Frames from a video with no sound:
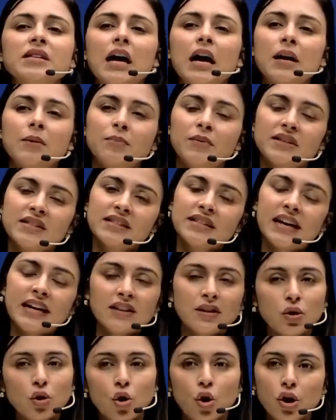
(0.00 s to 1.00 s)
are present at
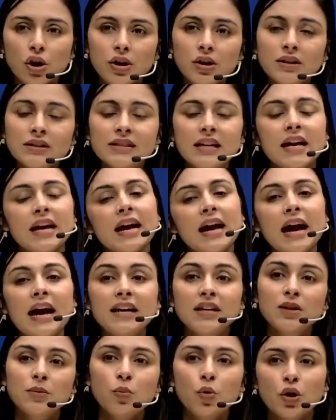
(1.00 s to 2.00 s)
the corners,
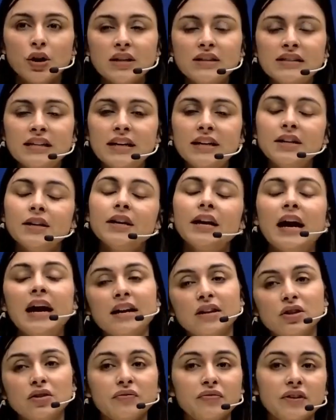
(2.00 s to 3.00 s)
at the body center,
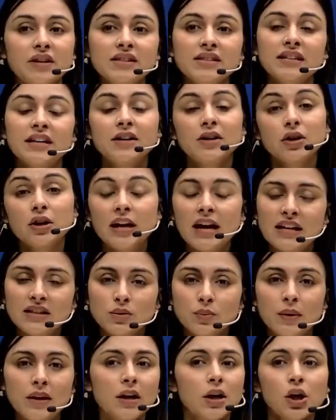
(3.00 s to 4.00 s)
at the face center as
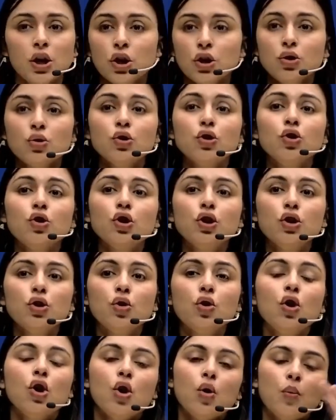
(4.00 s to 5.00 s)
well. You don't
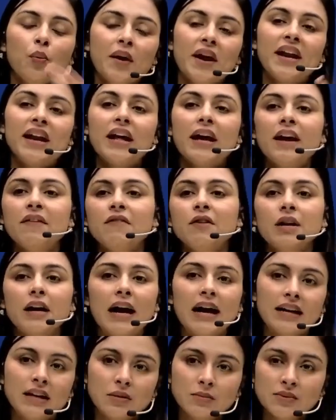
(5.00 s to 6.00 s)
know wherever
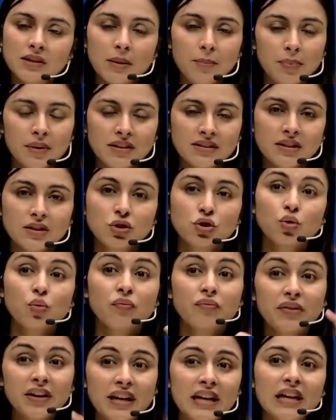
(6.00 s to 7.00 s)
atoms are present. So
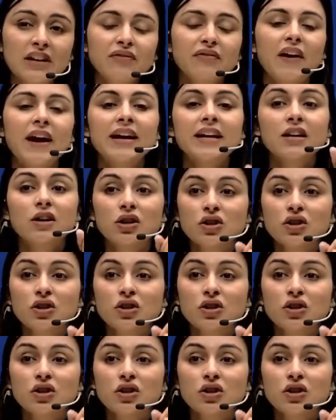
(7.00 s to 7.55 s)
we can find a